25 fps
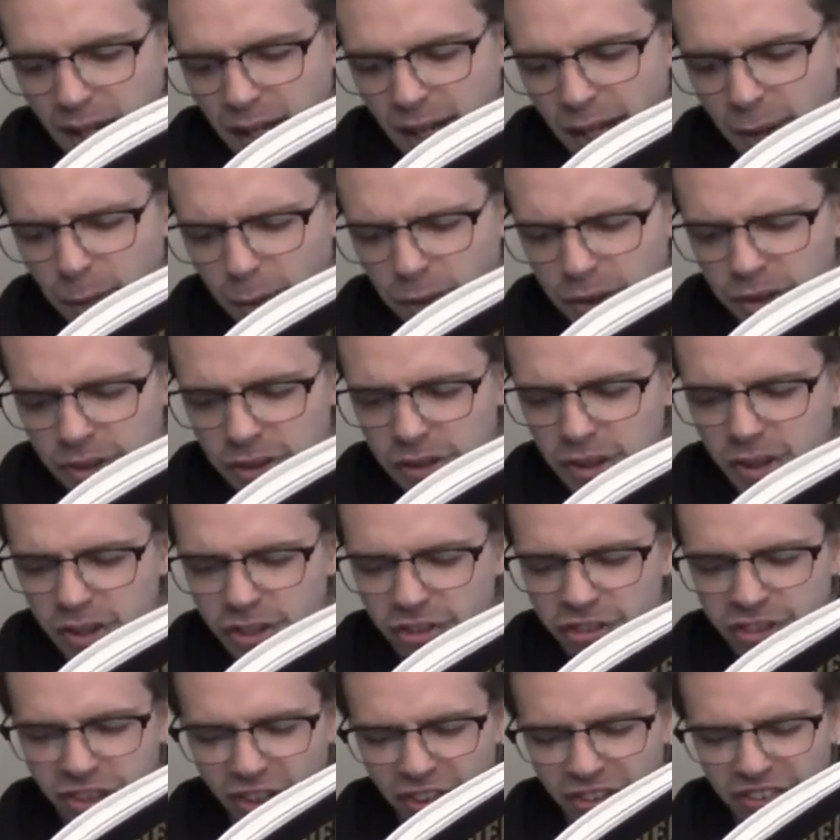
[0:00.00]
I wonder,
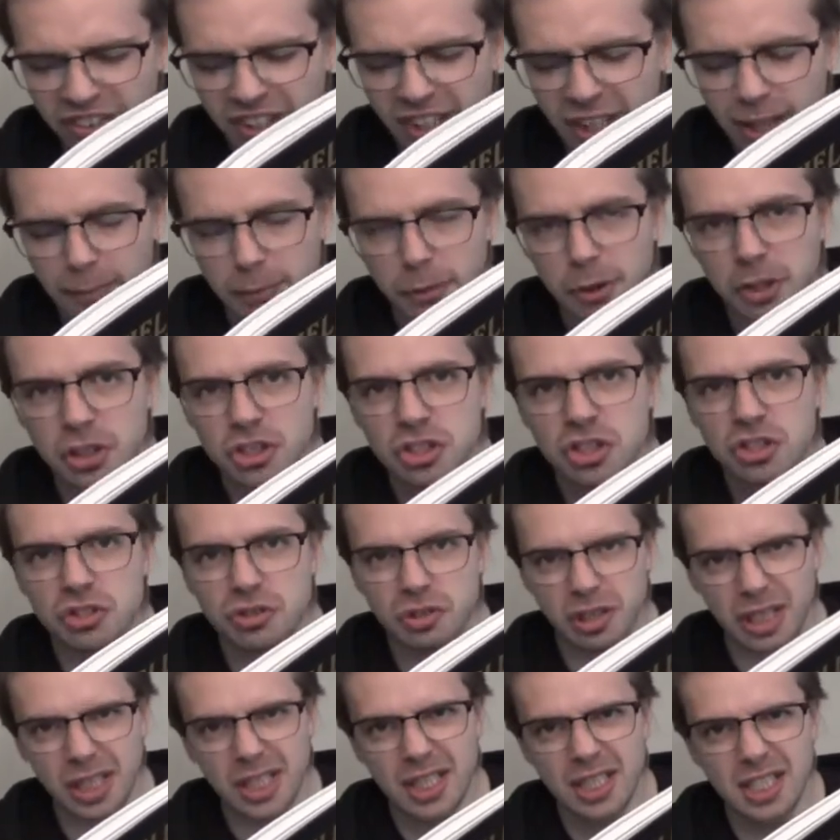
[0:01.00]
does Hellboy
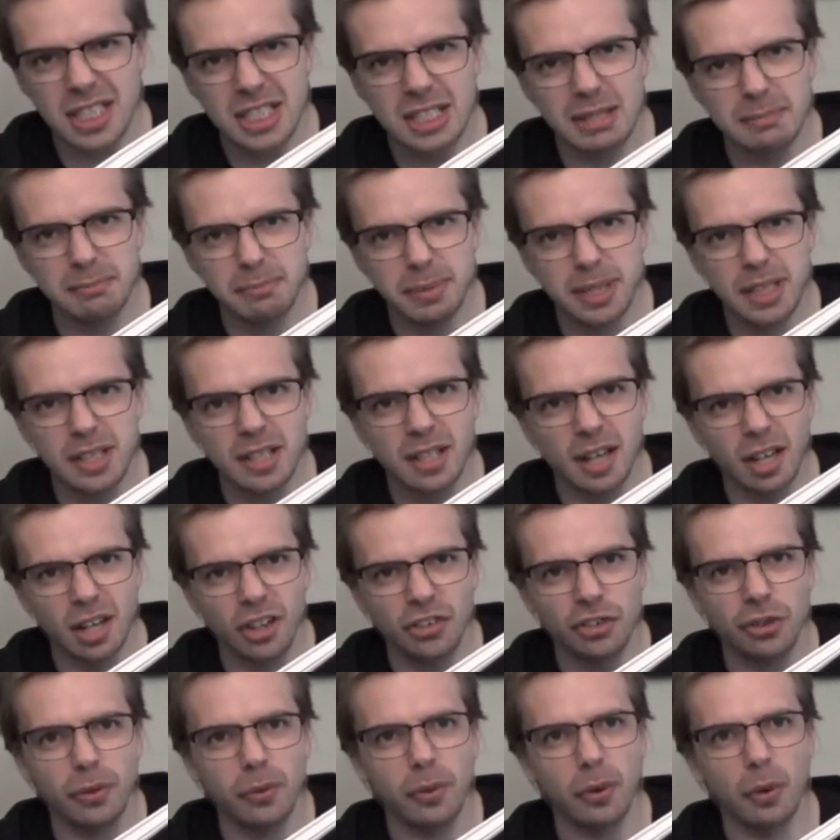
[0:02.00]
drink
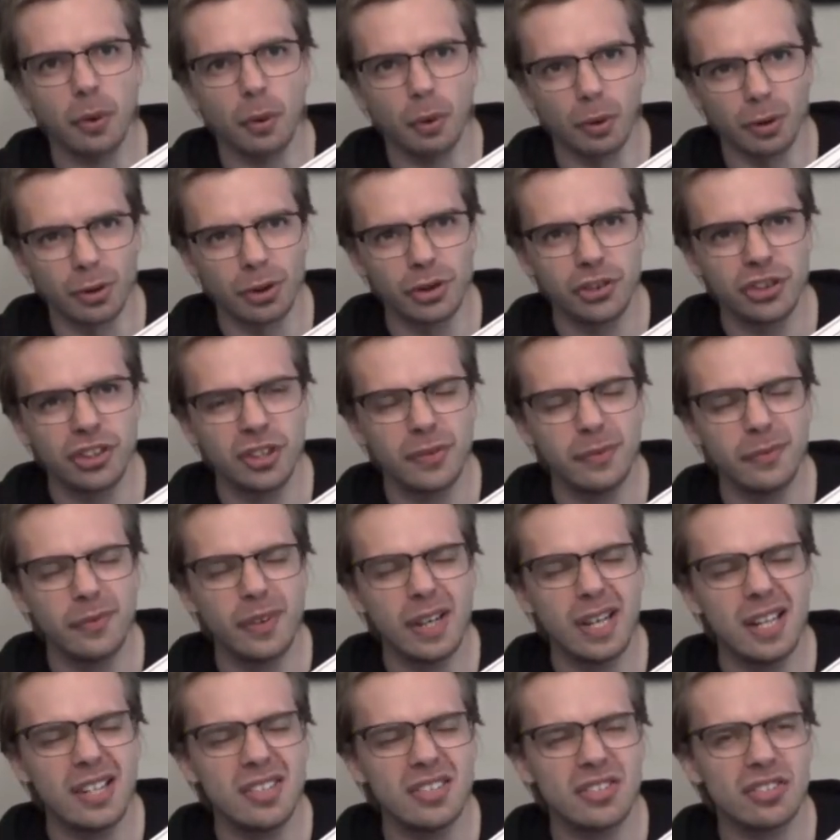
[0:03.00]
because of the horrors he
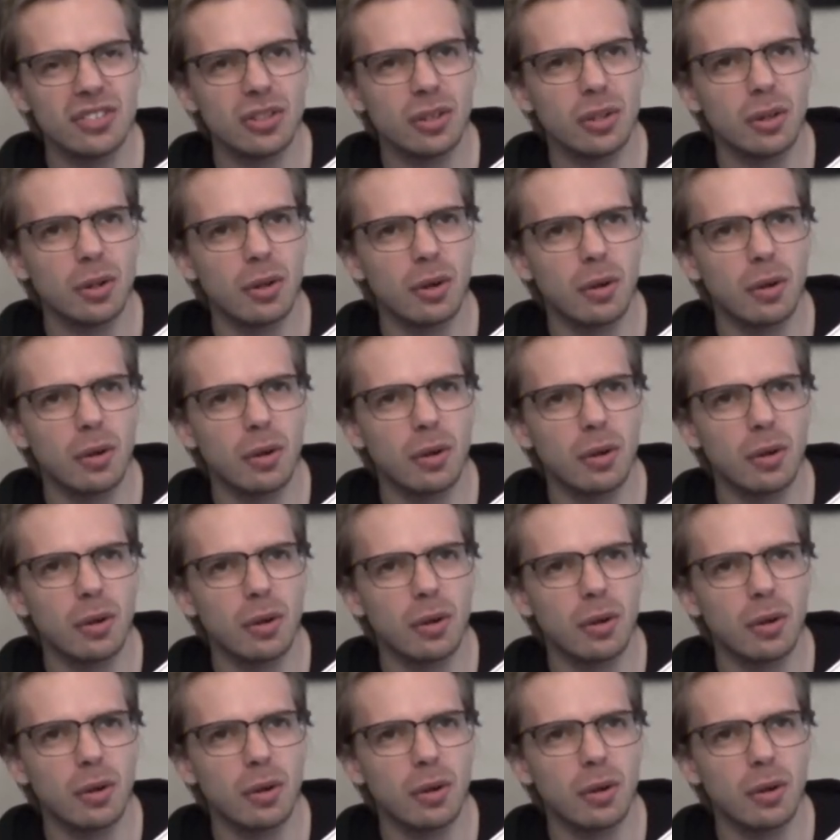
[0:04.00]
faces,